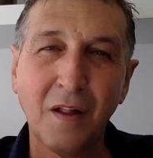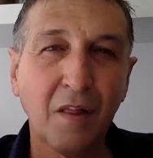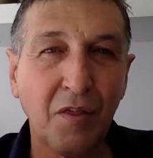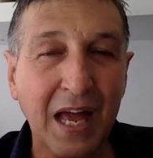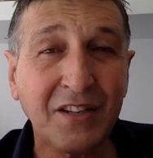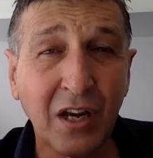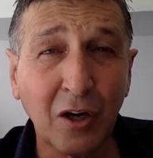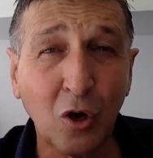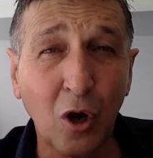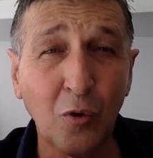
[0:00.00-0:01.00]
That's how
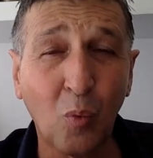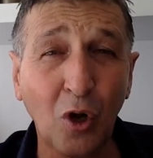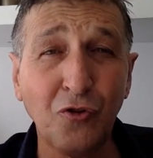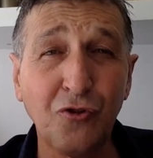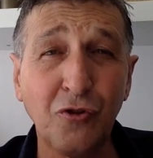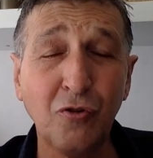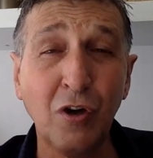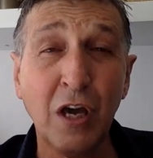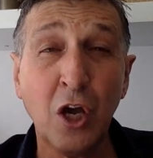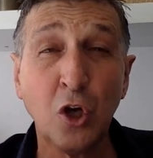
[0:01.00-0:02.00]
God wants you
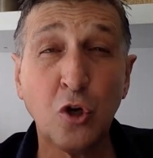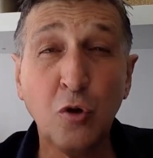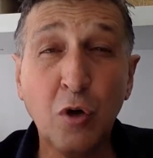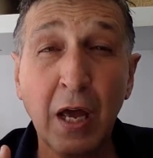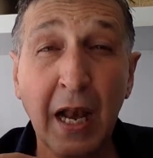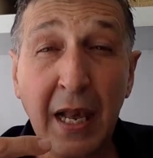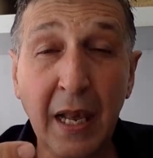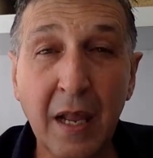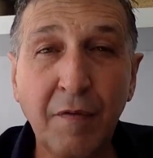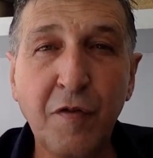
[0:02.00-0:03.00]
to
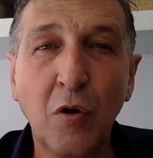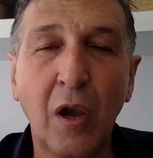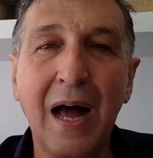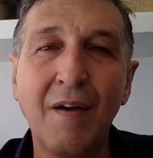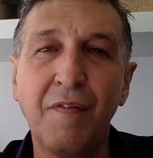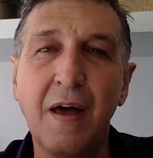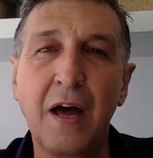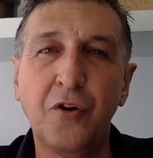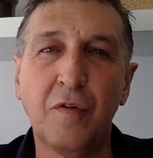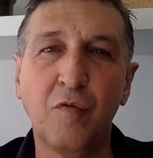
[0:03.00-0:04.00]
live your life out
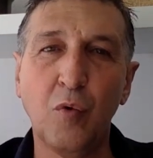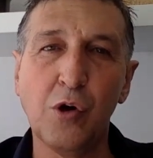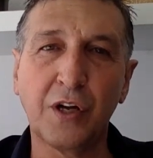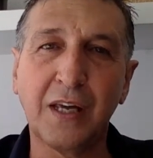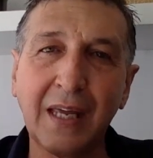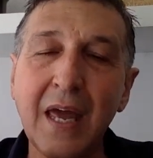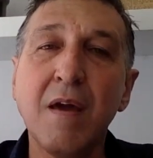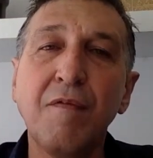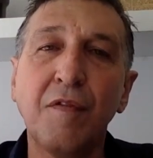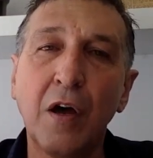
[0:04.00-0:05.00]
of work.
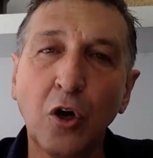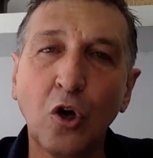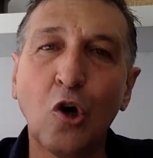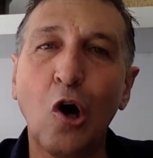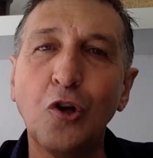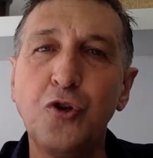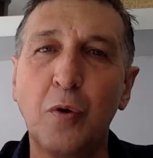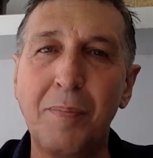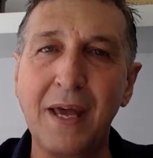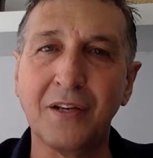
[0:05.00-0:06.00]
Give God your
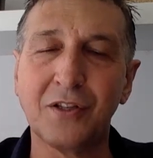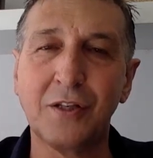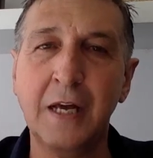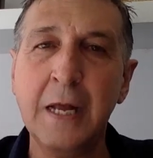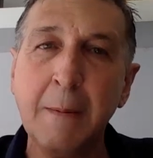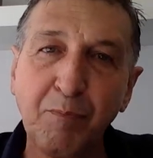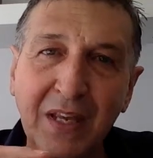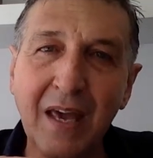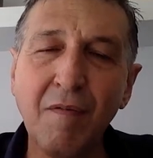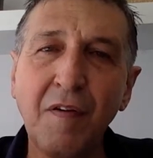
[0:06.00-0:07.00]
best.
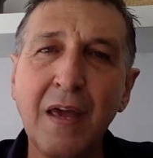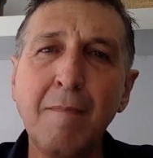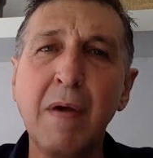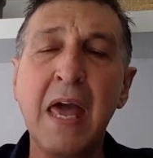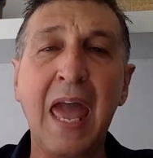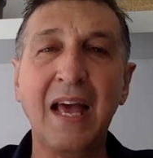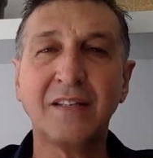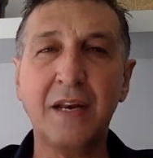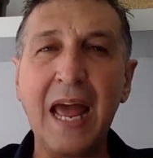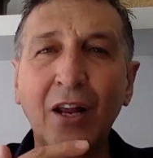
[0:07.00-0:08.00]
Give him as an
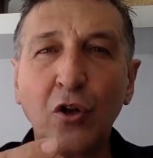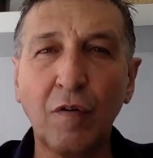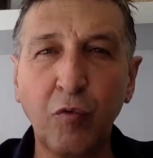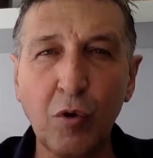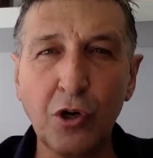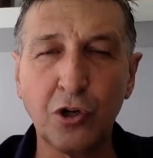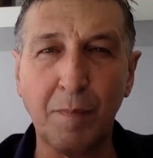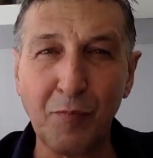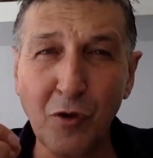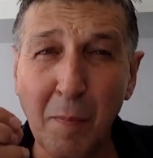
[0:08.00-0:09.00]
act of
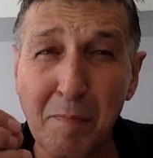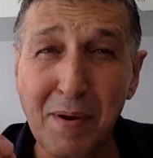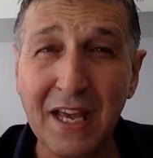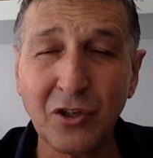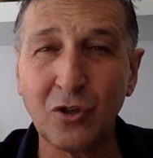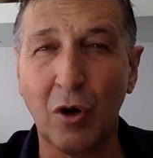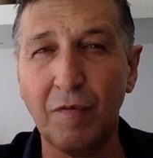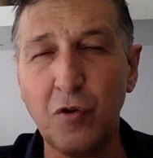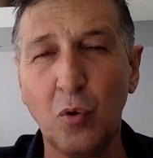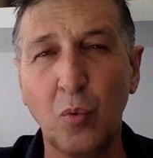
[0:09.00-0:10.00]
worship the best of
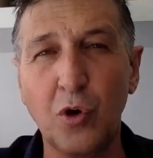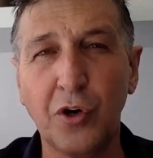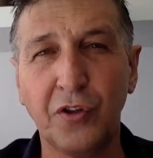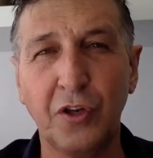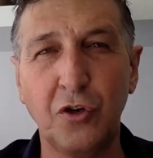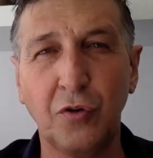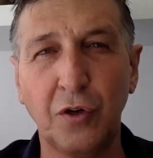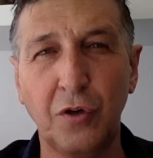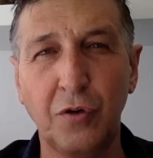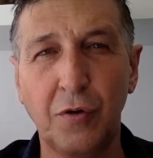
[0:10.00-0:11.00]
your work that you could do.